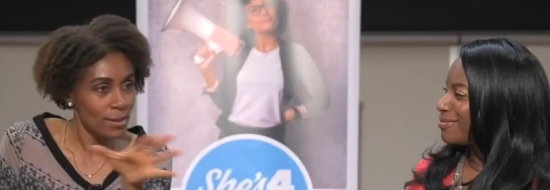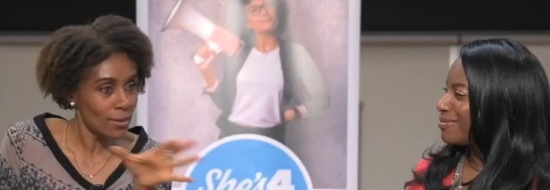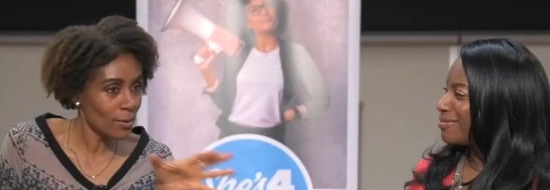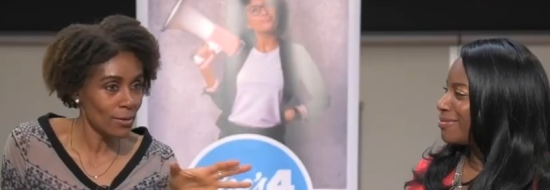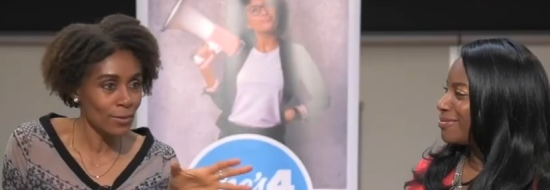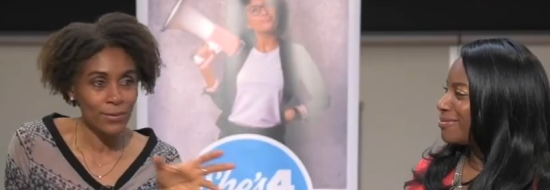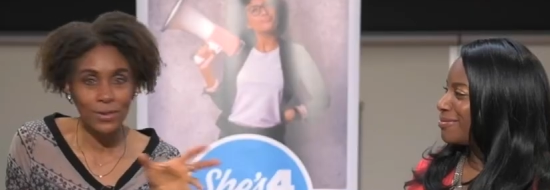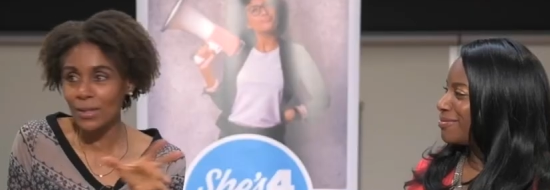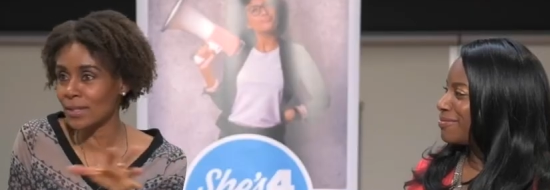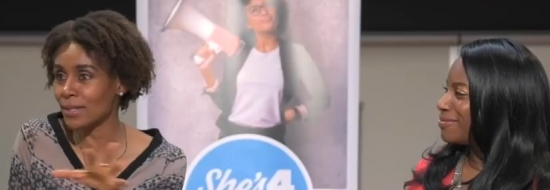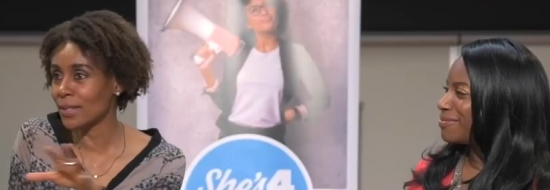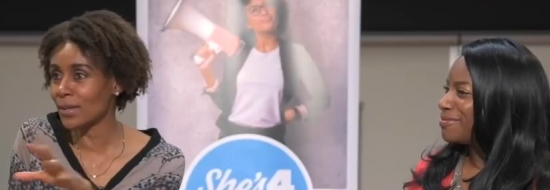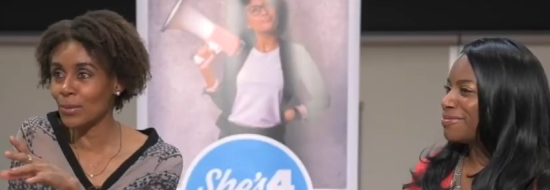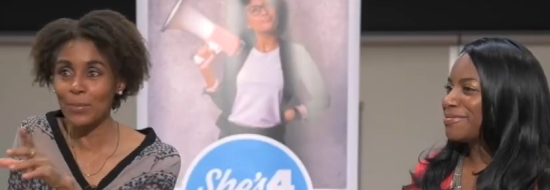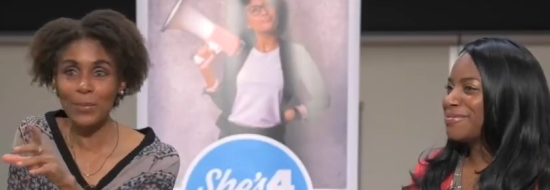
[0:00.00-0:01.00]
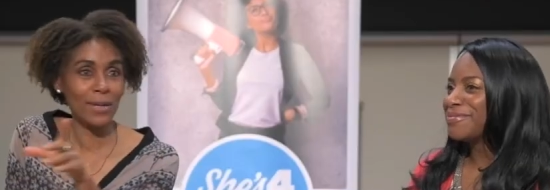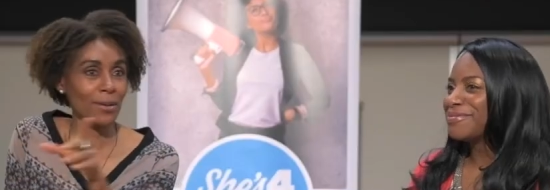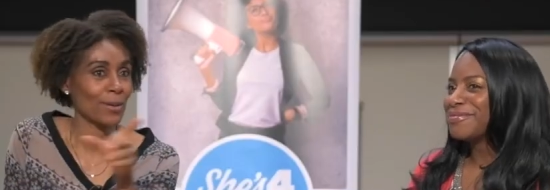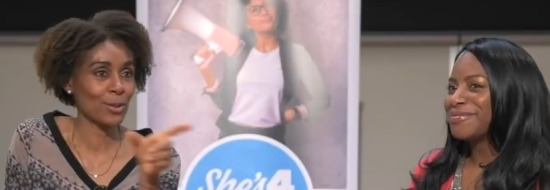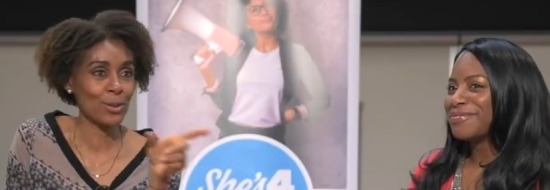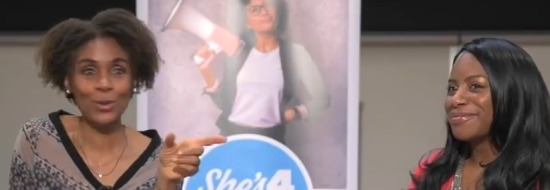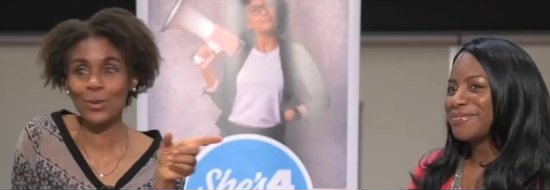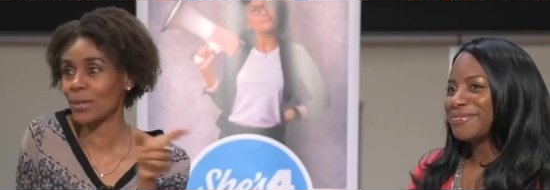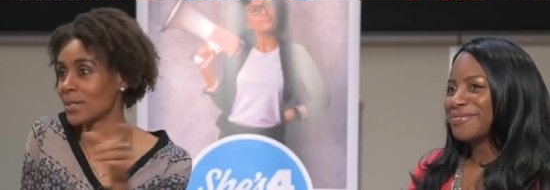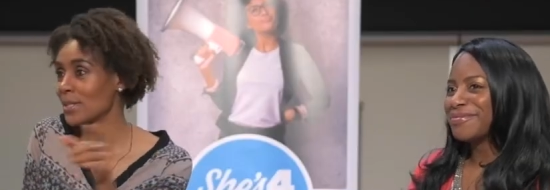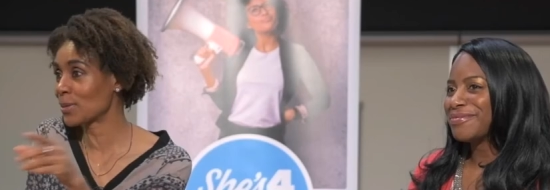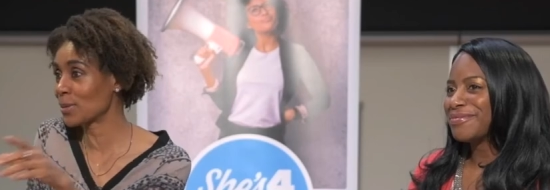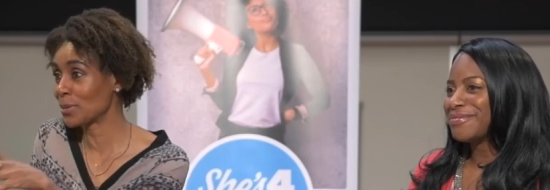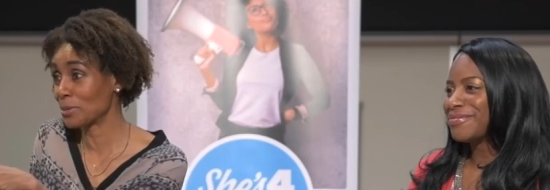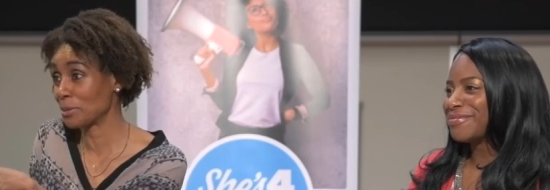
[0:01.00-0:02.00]
Speaker 1: all of you guys and I go, oh my gosh, you
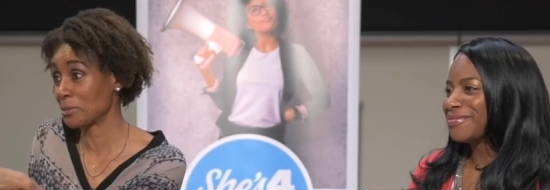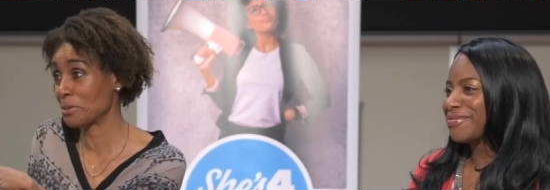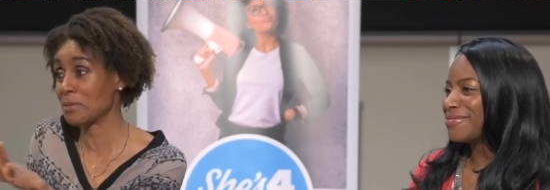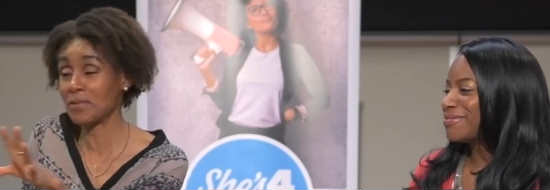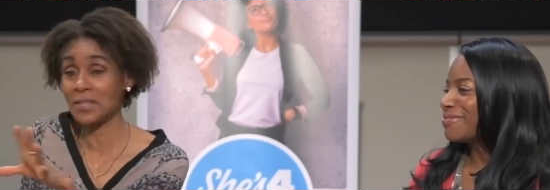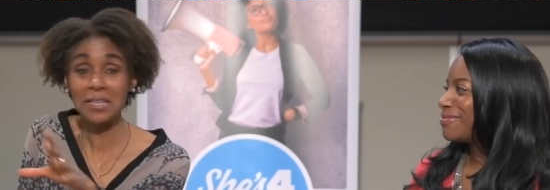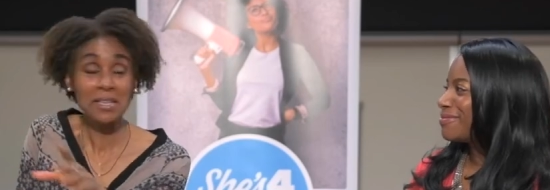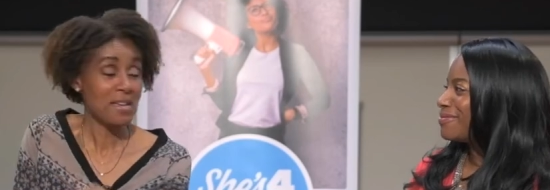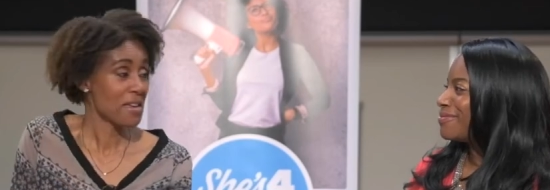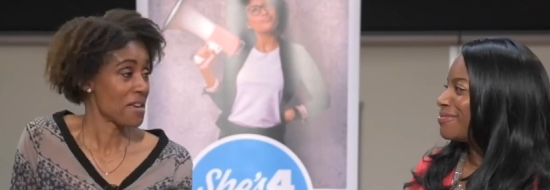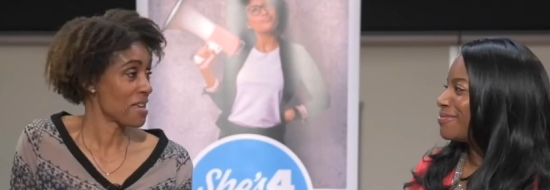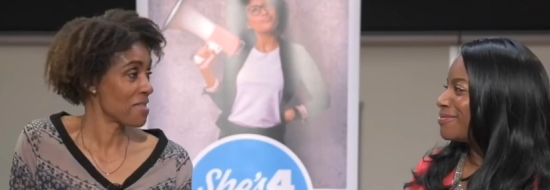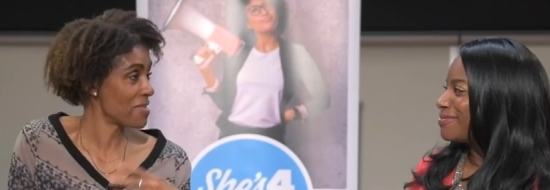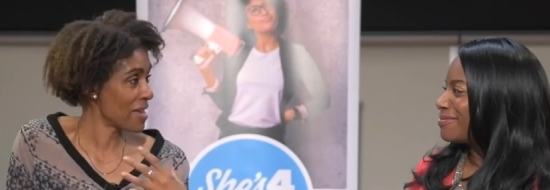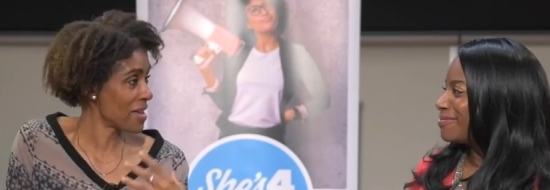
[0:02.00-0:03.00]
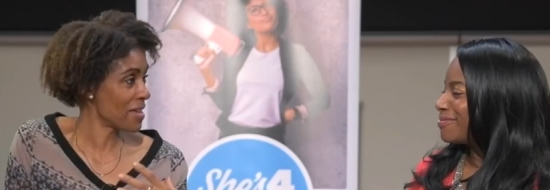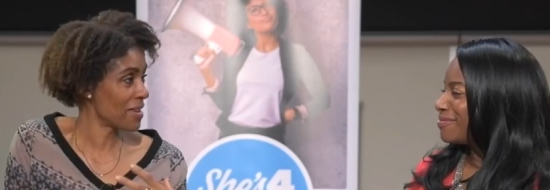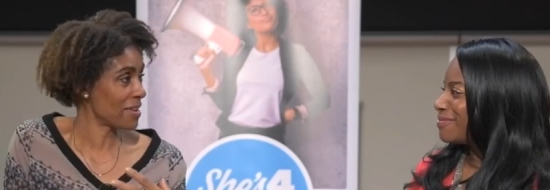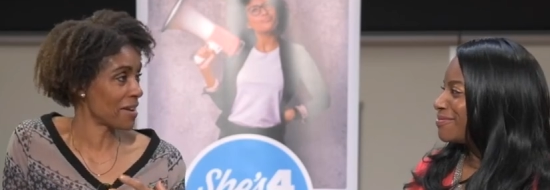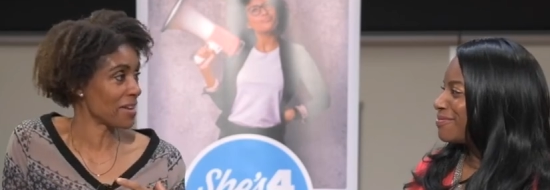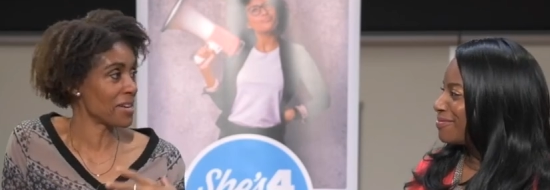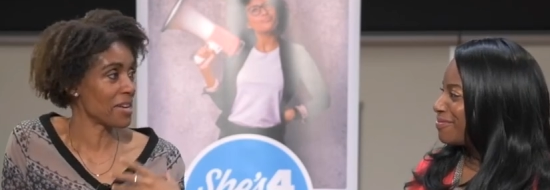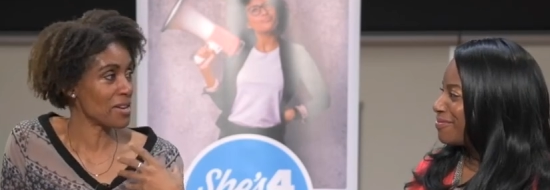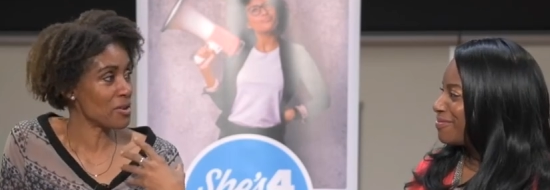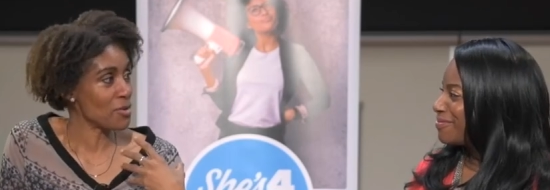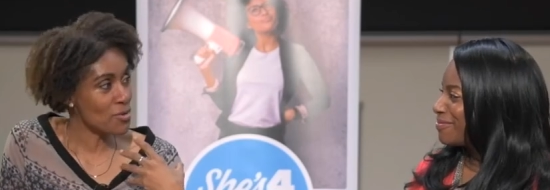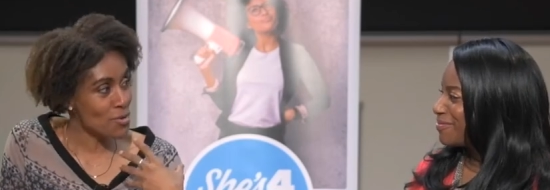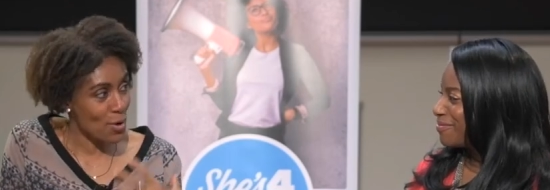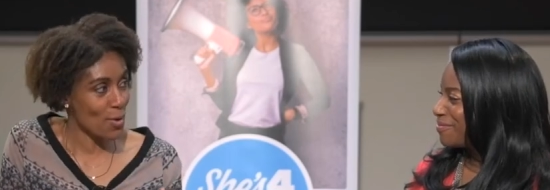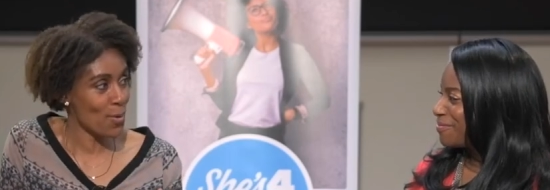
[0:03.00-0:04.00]
guys love it. And then and I
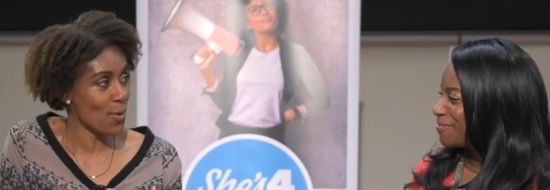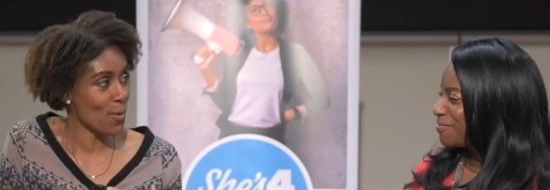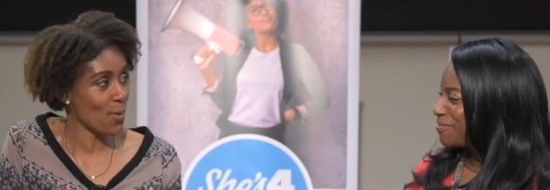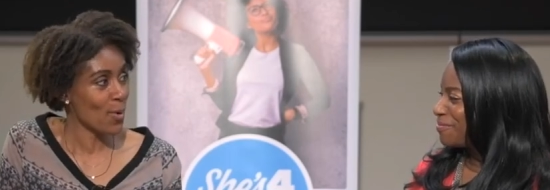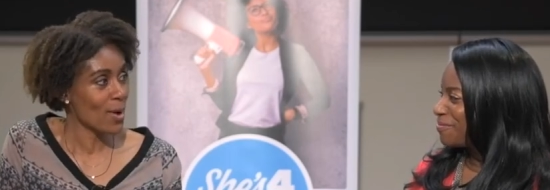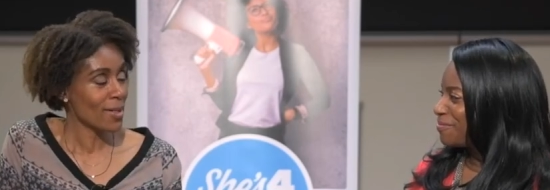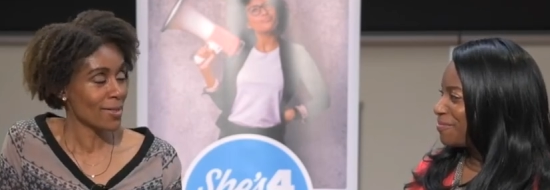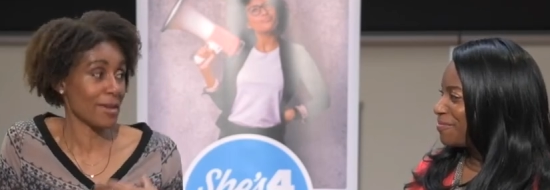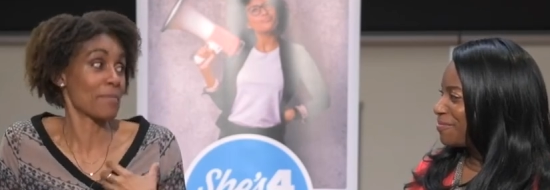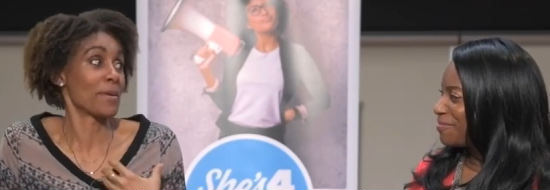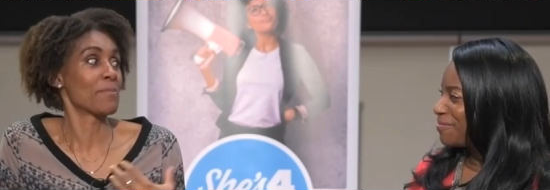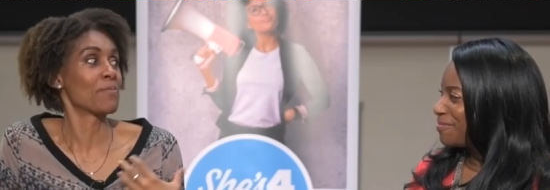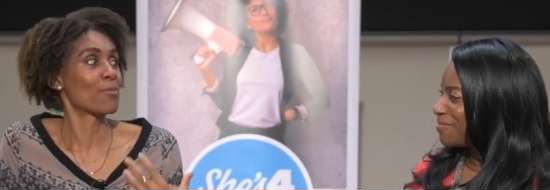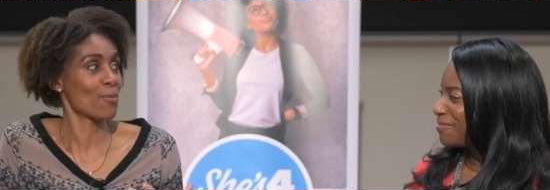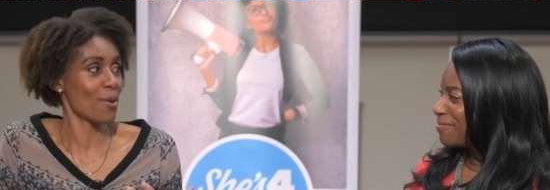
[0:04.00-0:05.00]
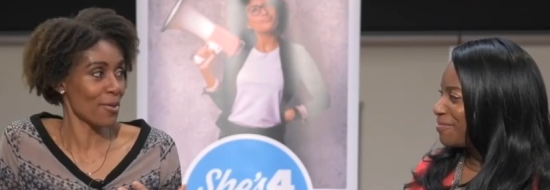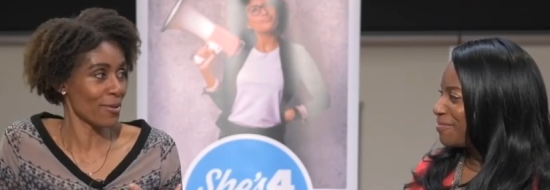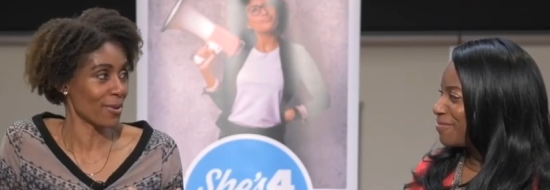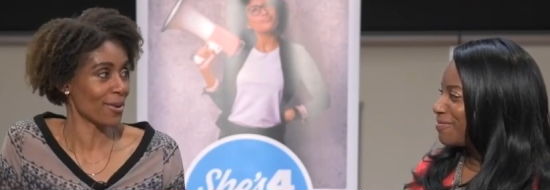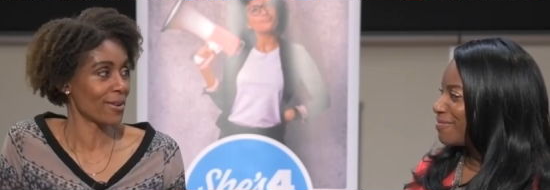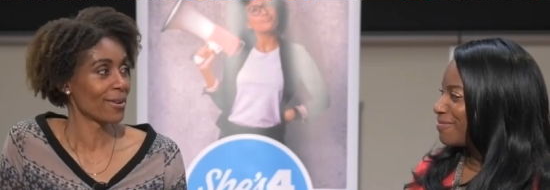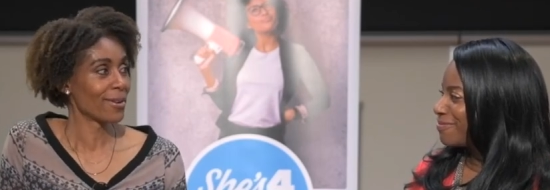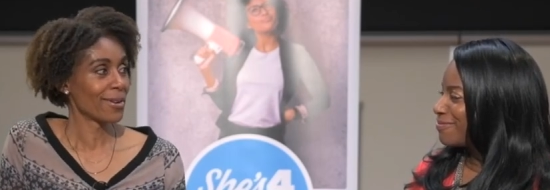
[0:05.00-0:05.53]
know like my brother